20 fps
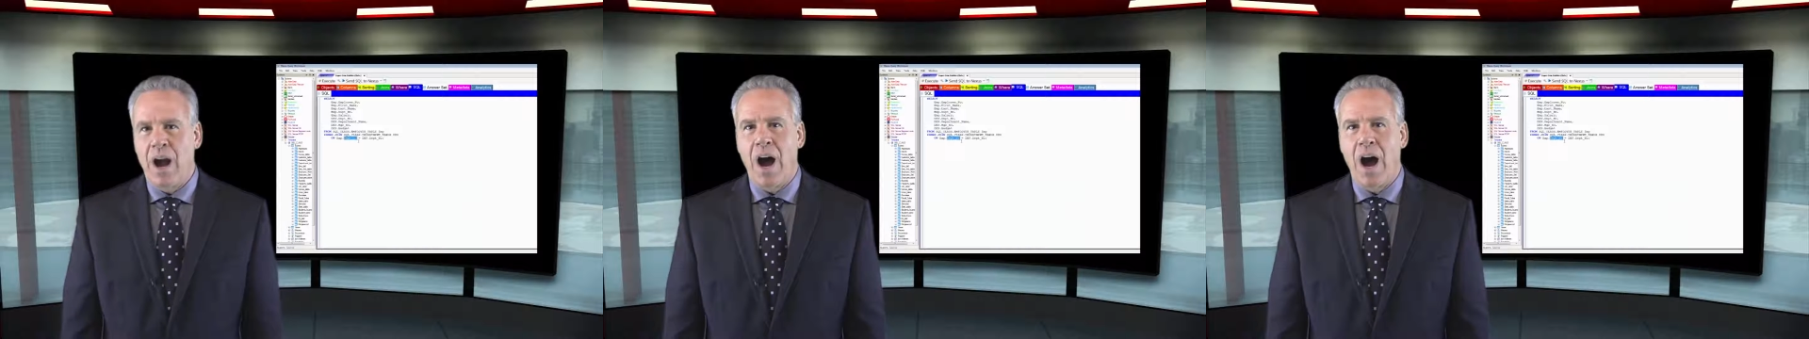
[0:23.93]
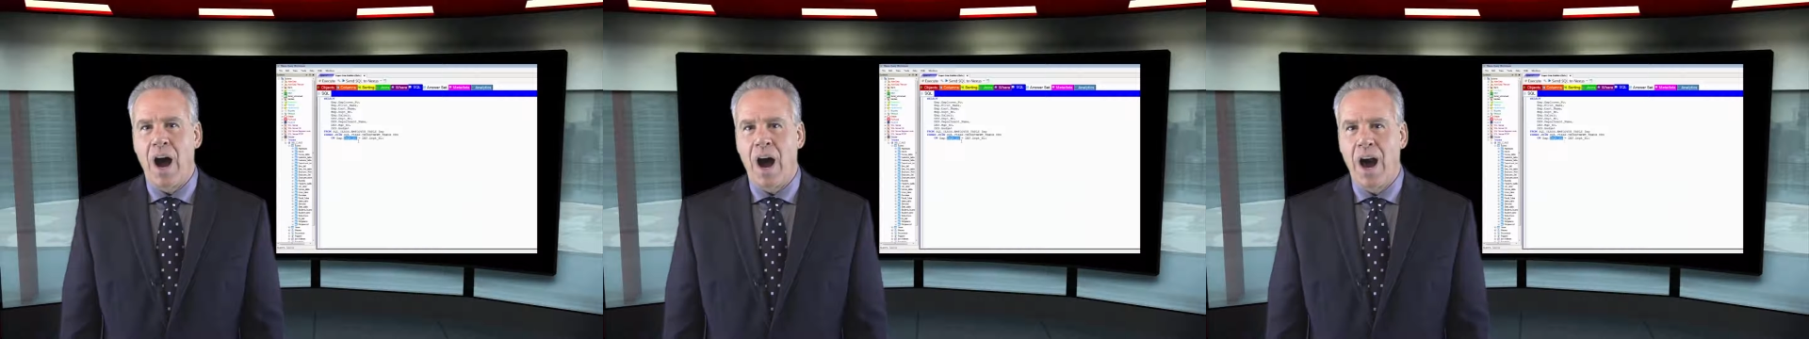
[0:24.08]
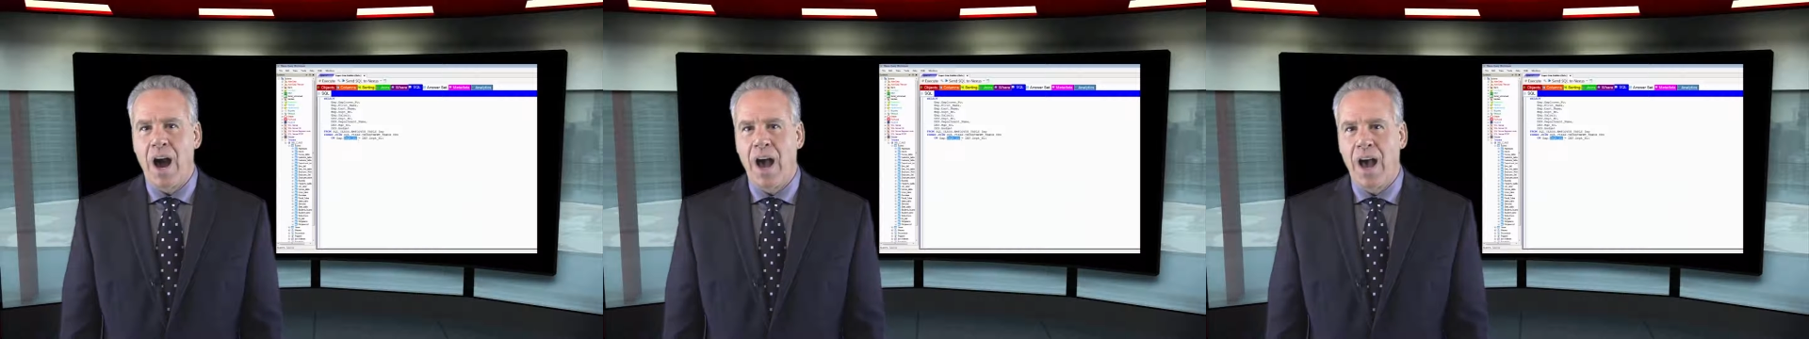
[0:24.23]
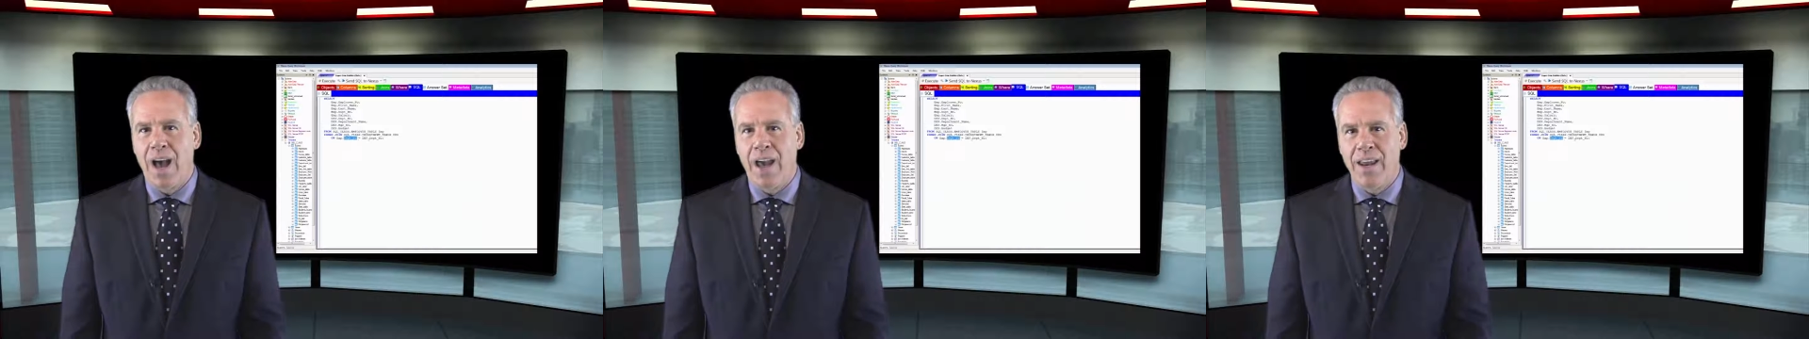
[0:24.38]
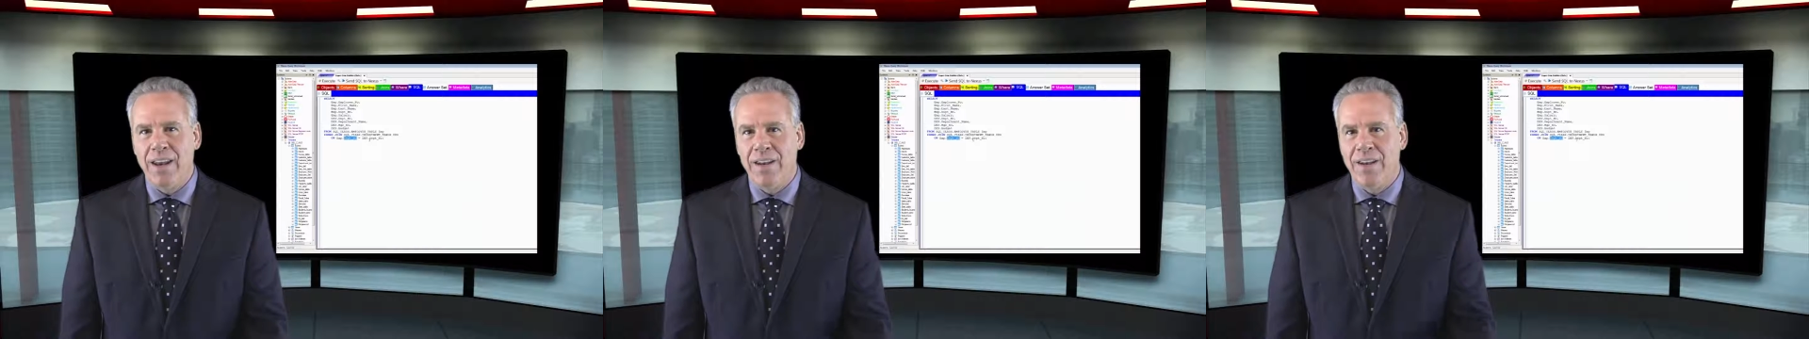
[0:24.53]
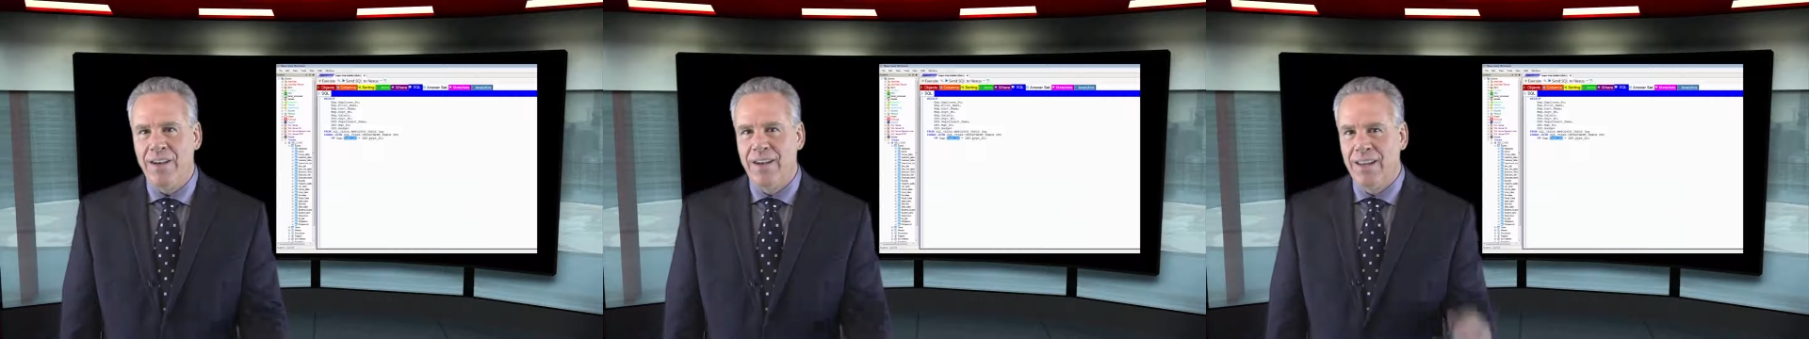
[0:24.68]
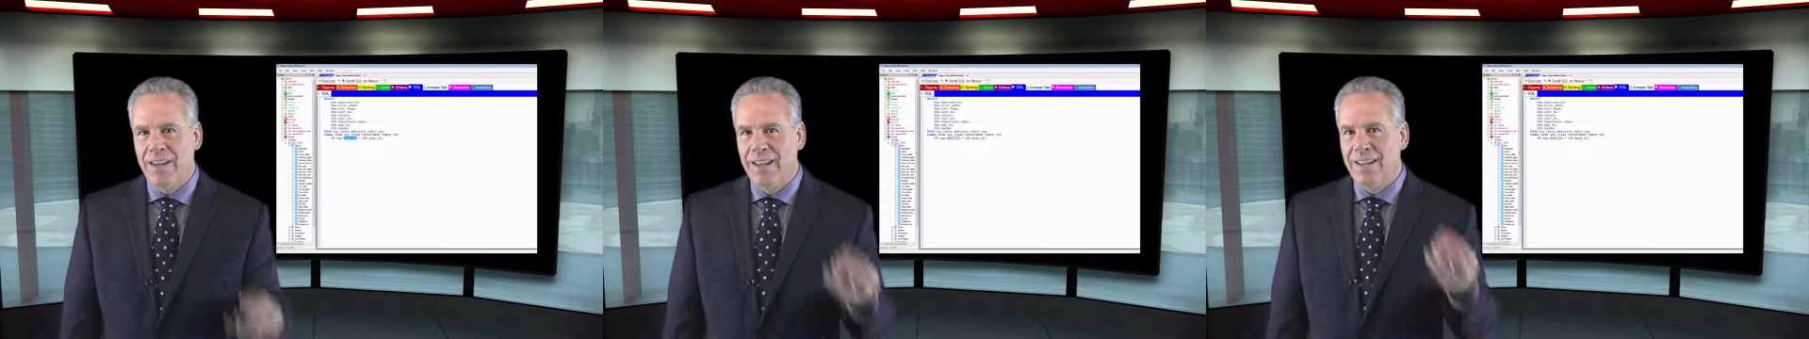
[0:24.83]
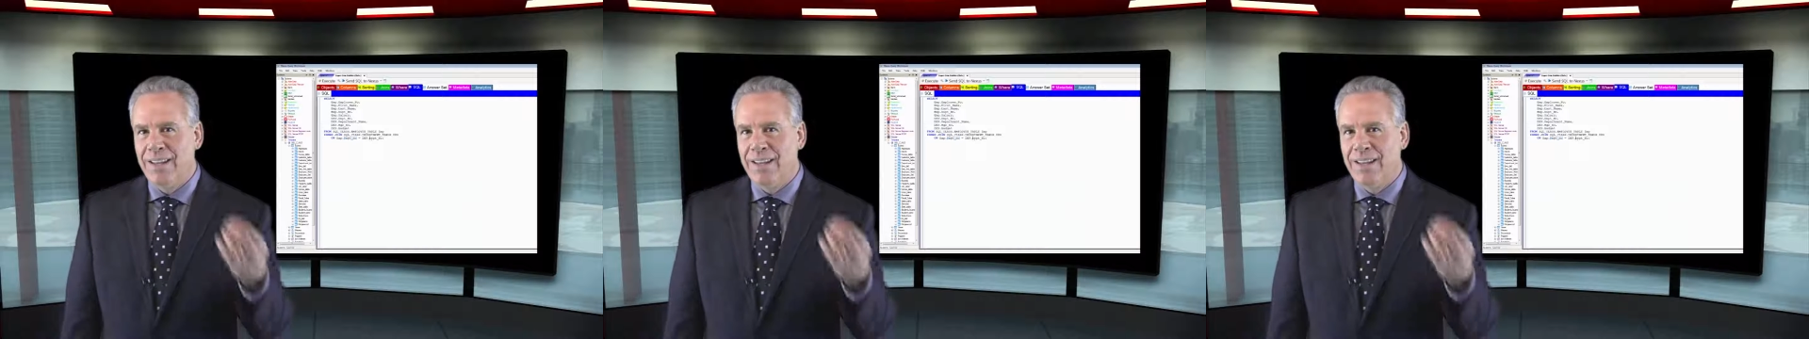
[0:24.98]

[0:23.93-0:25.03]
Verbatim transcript: on